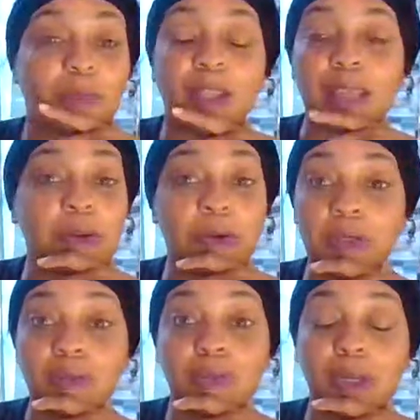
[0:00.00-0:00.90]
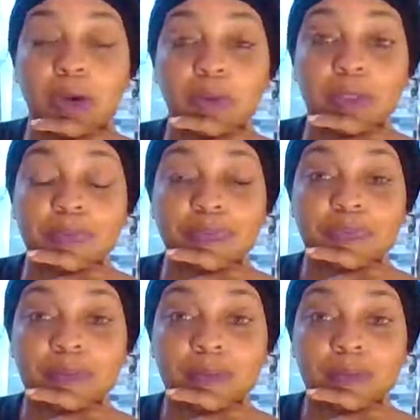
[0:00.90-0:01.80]
and they don't even know it.
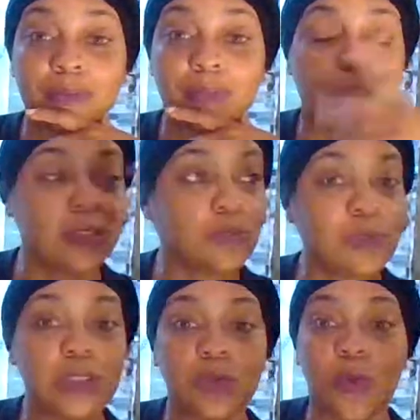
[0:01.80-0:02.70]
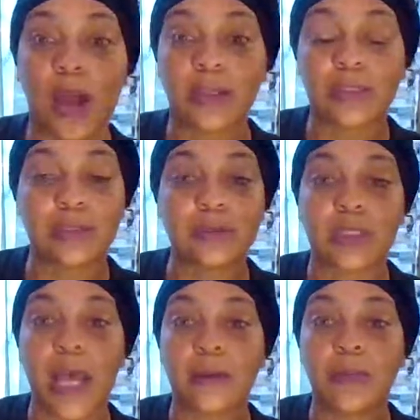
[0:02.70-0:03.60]
That's the reason why, because there's a
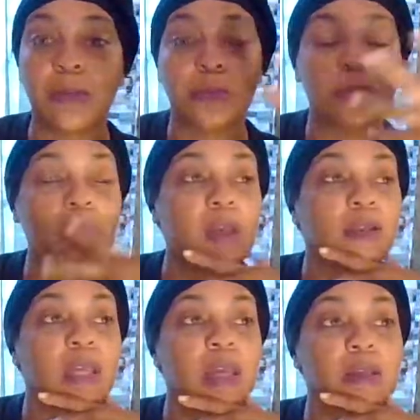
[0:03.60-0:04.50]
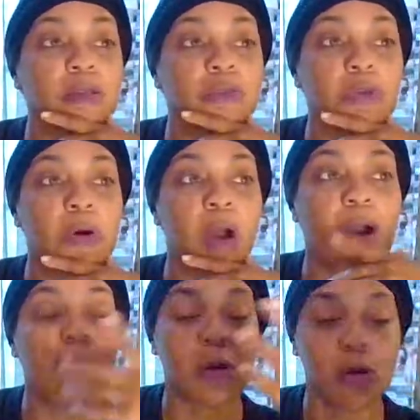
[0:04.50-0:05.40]
lot of people that you know
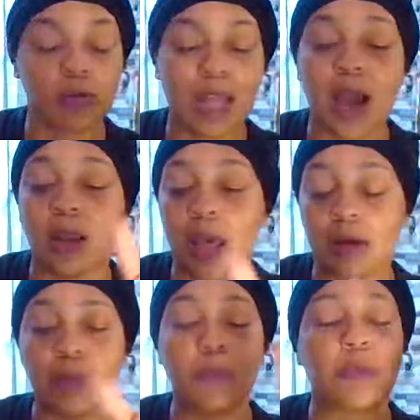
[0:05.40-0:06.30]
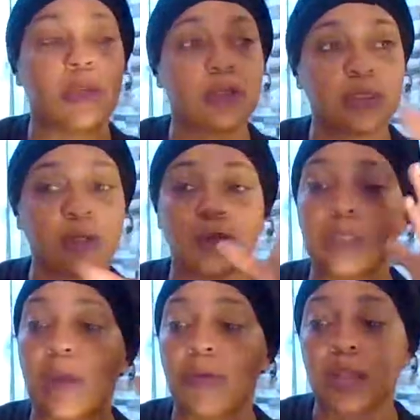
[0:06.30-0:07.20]
I've heard. Not a lot of people. There's some
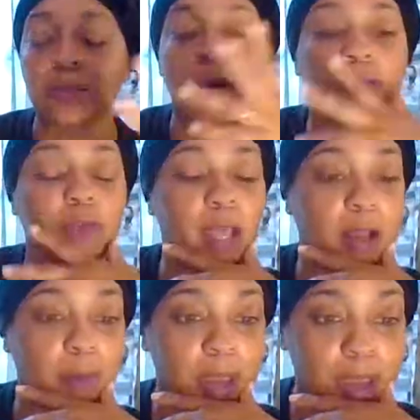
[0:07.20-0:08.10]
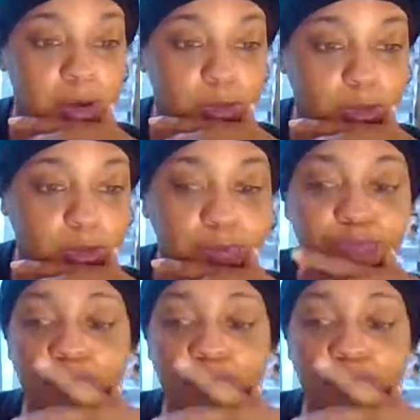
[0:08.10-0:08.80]
like Roslynn. I don't feel like I'm a Heyoka